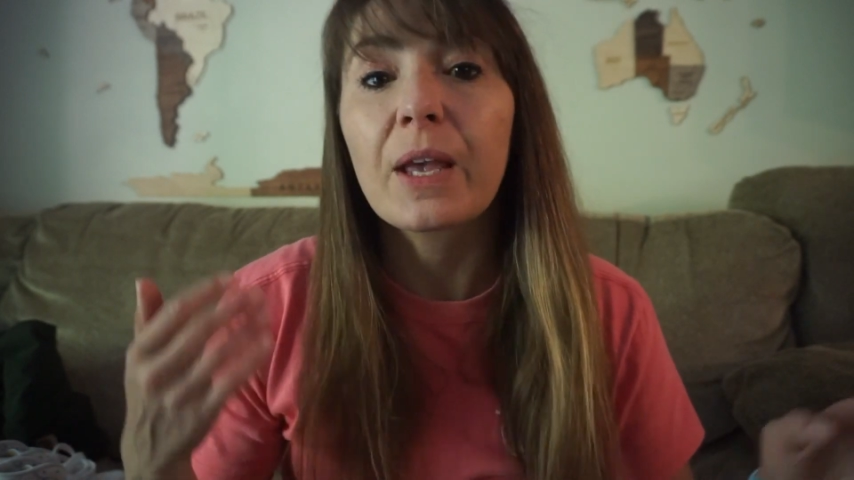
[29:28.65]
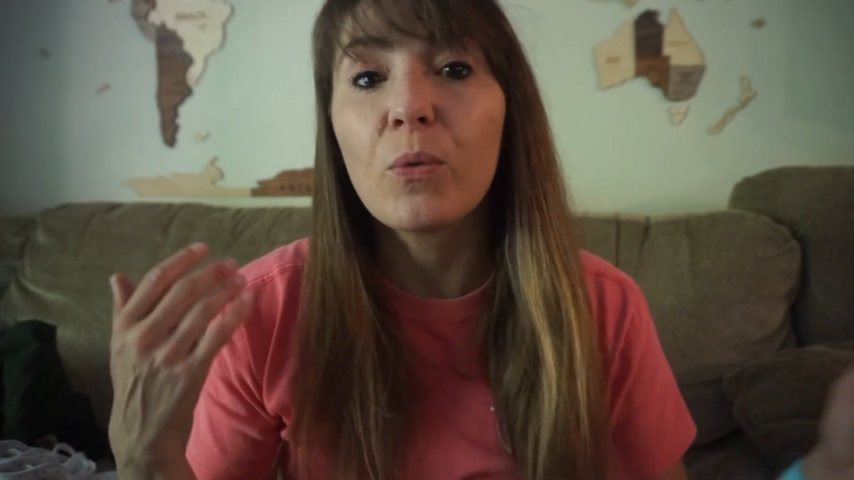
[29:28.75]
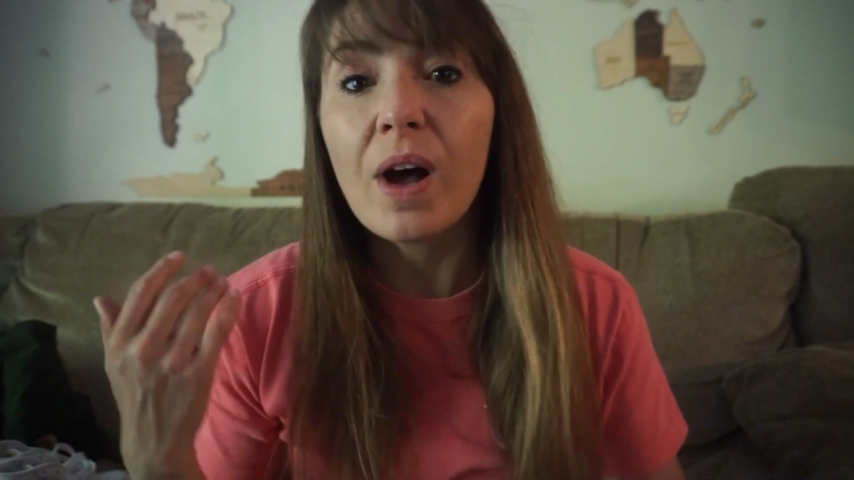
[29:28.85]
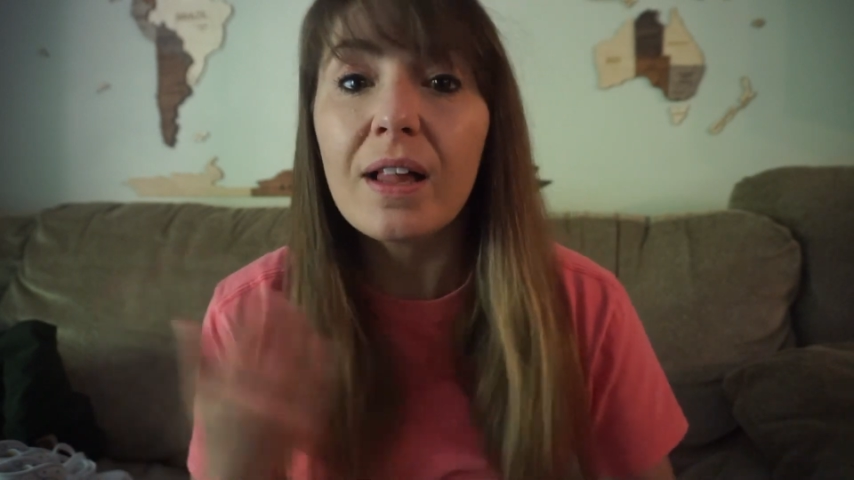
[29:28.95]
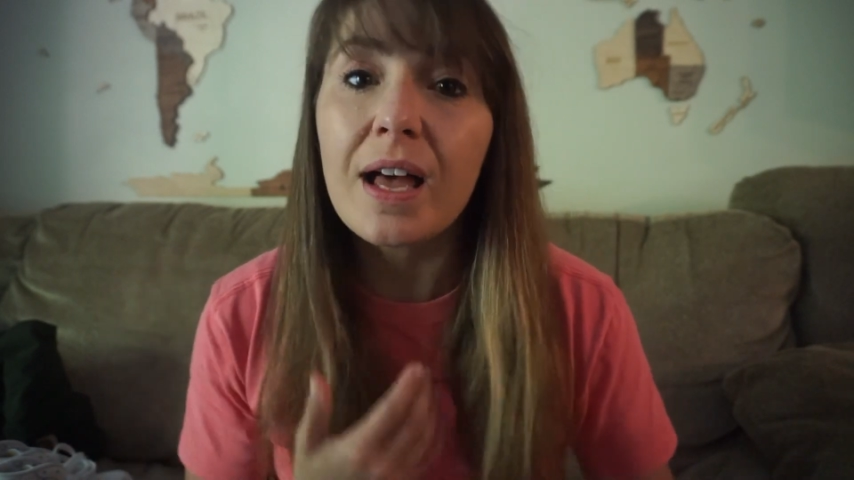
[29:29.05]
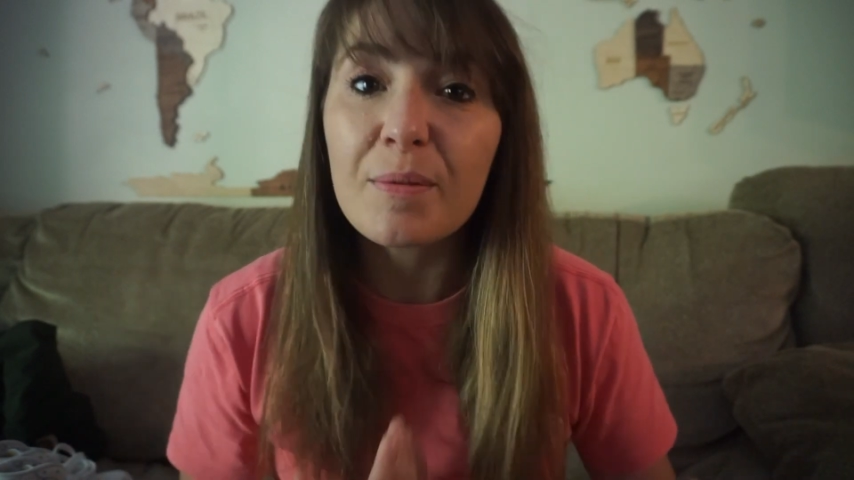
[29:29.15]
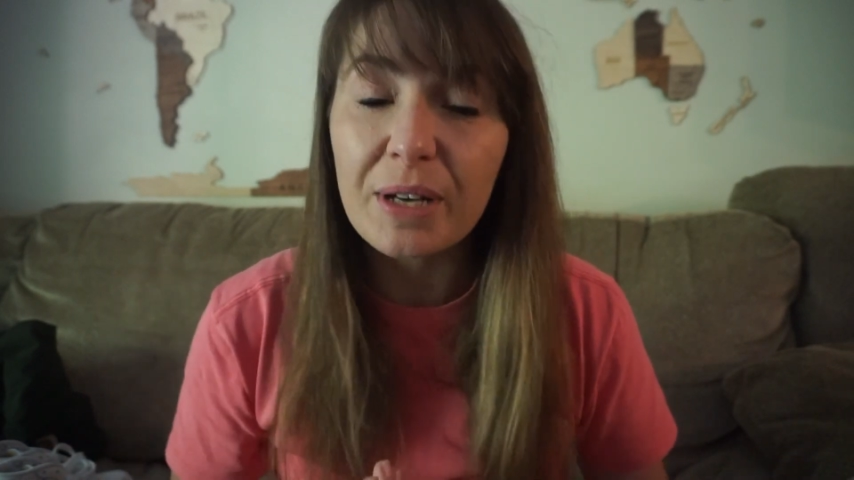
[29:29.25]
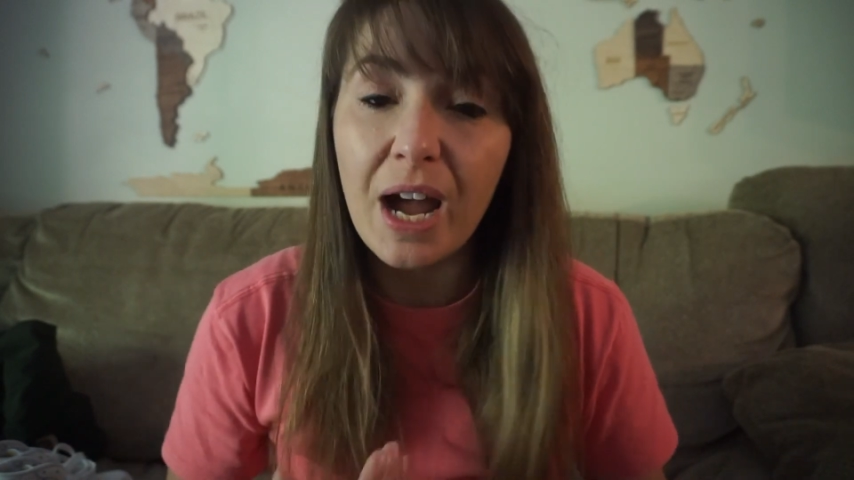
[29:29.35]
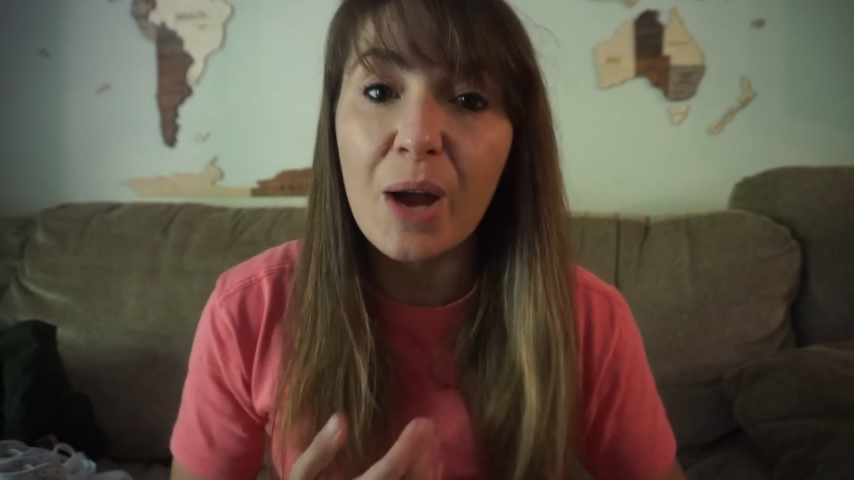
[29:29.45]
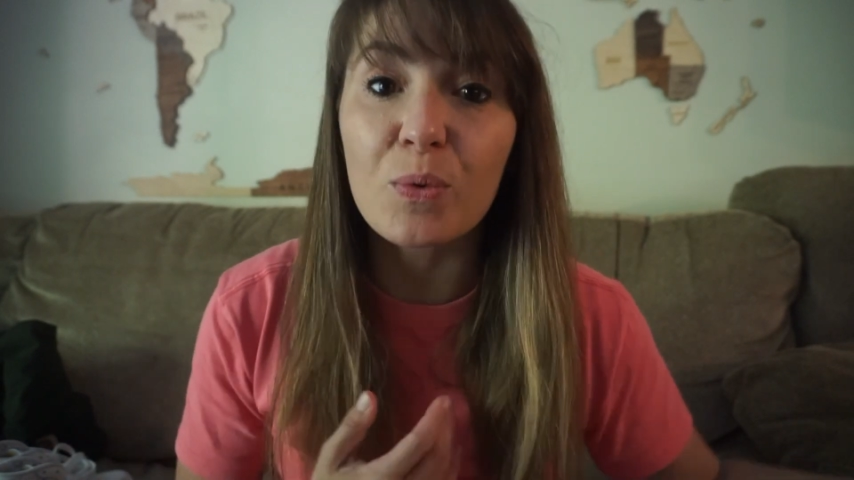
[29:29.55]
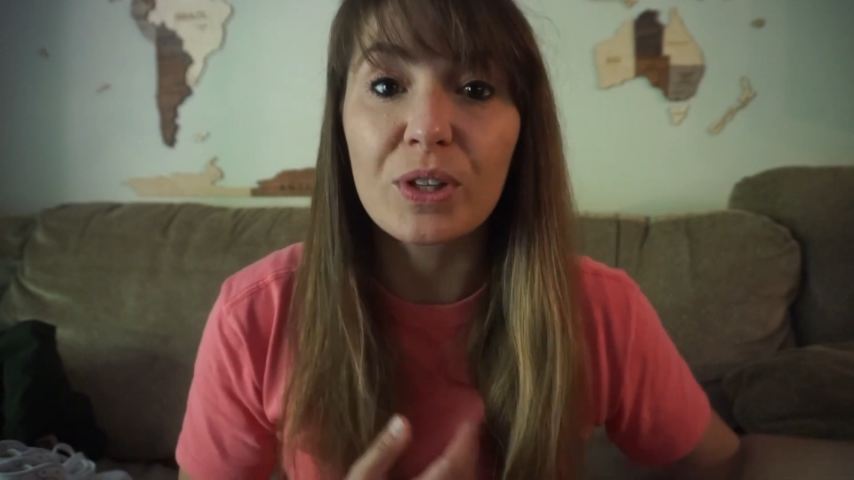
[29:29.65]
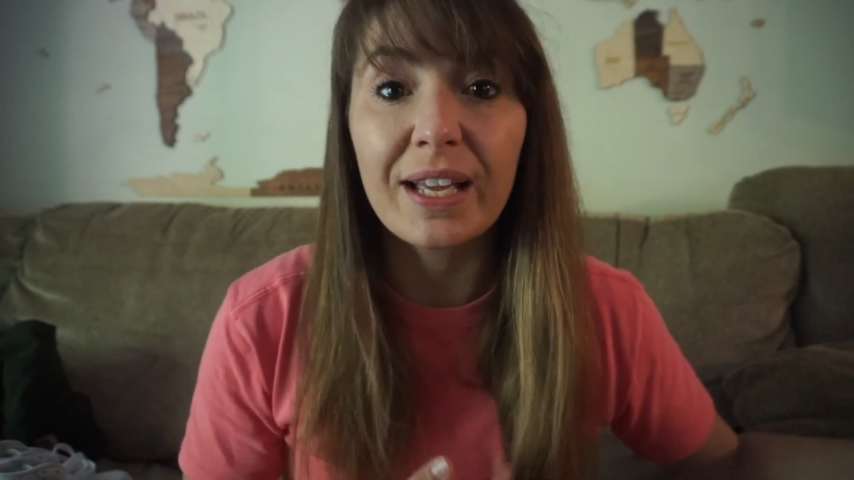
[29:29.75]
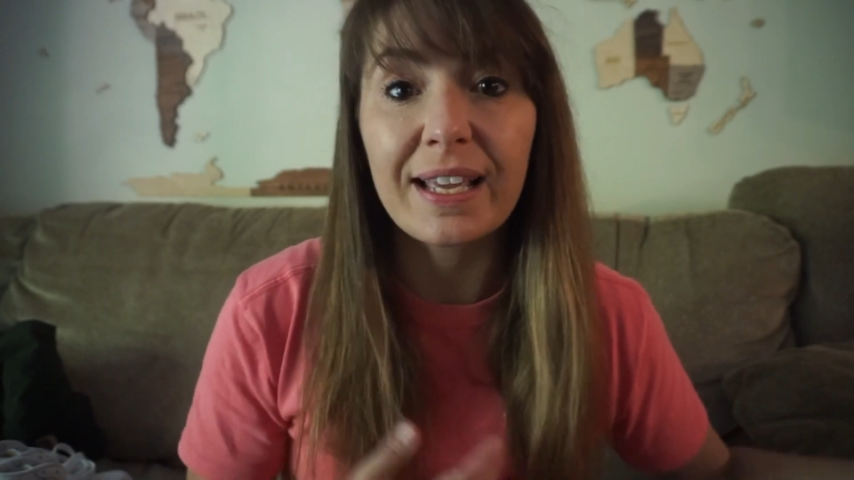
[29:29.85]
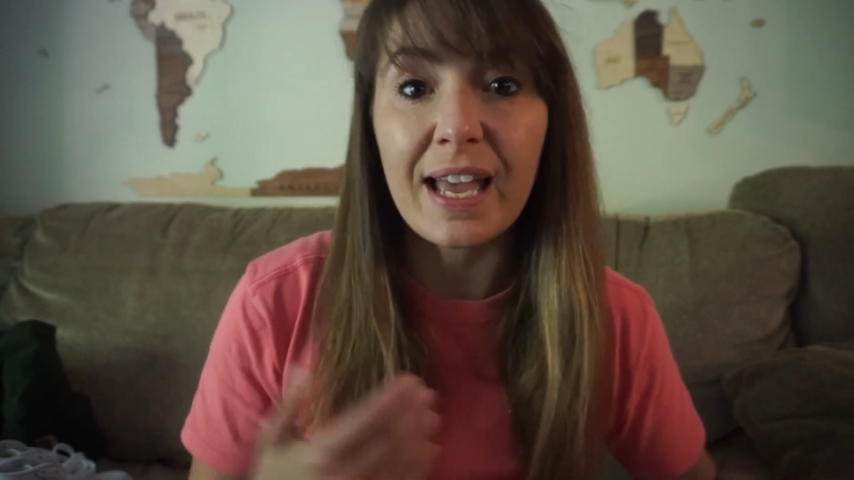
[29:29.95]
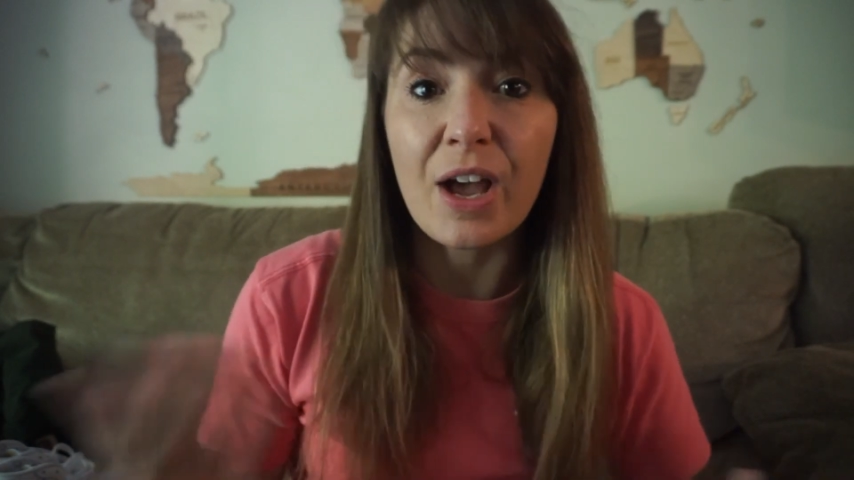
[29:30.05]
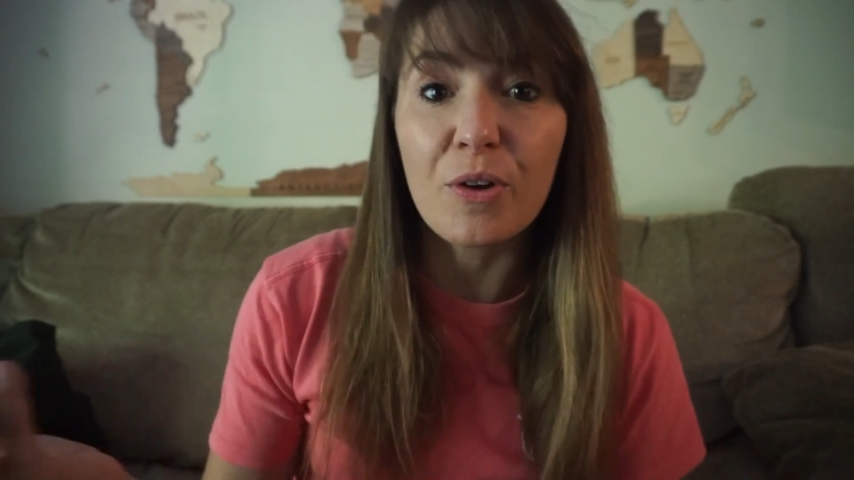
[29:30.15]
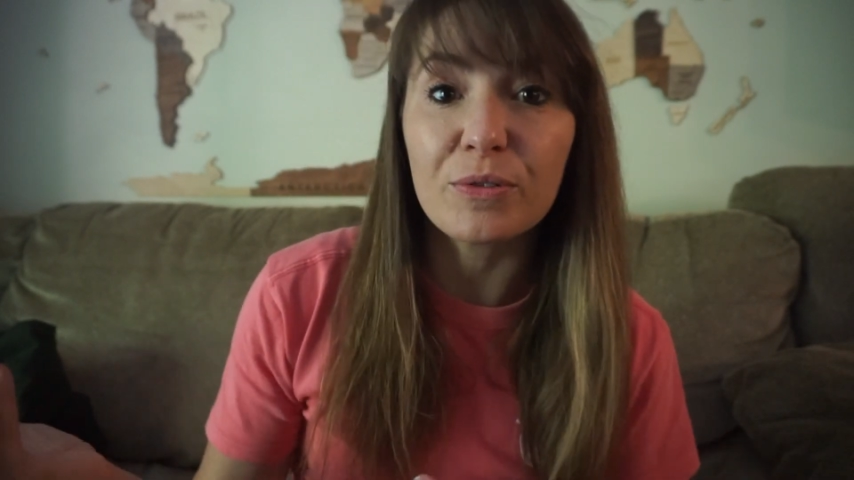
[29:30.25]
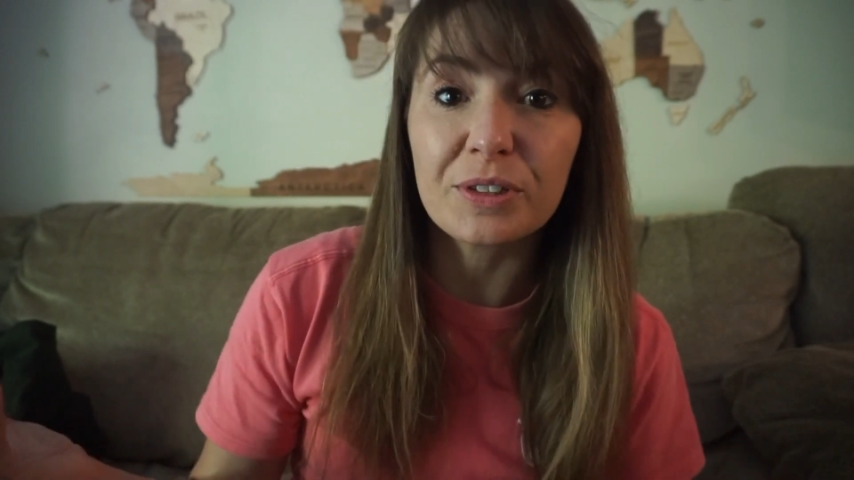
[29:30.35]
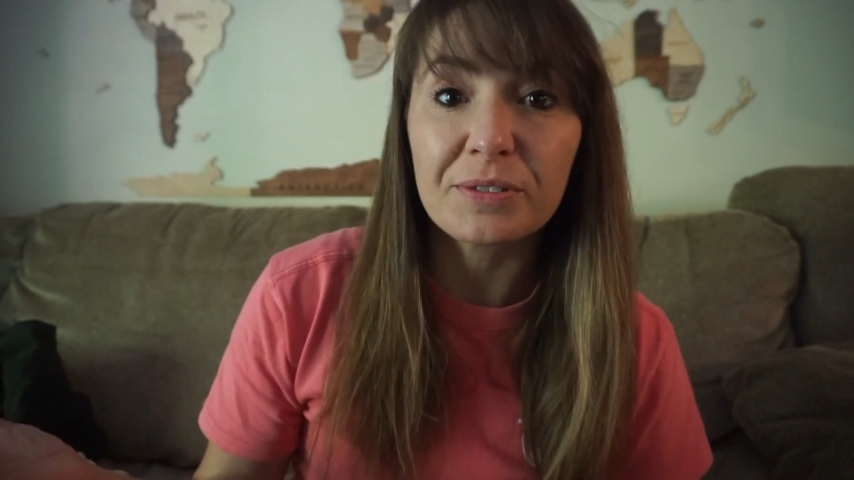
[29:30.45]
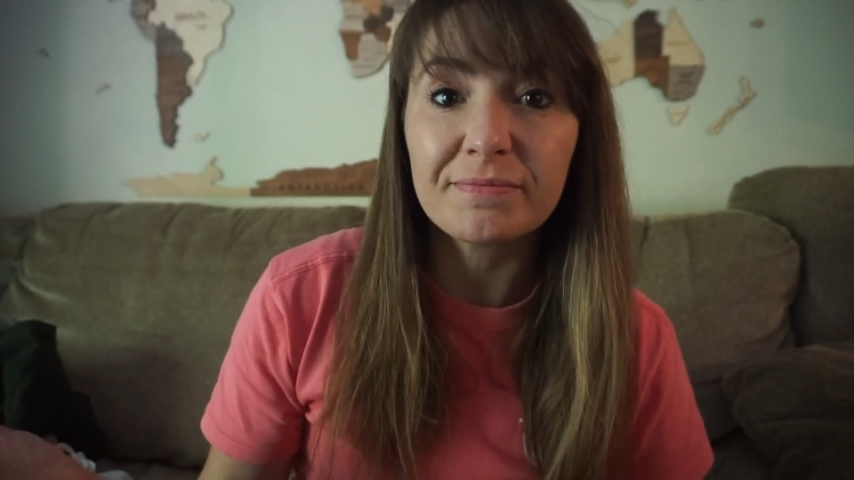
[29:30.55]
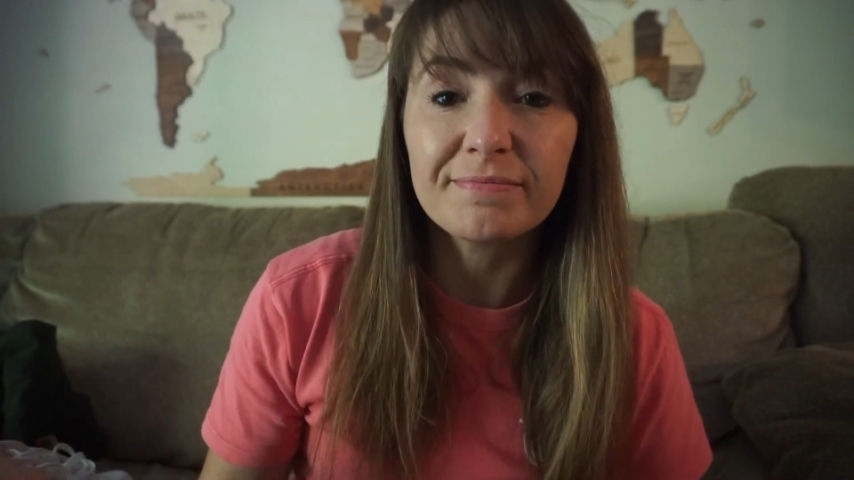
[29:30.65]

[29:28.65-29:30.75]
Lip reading: while Em and I were like out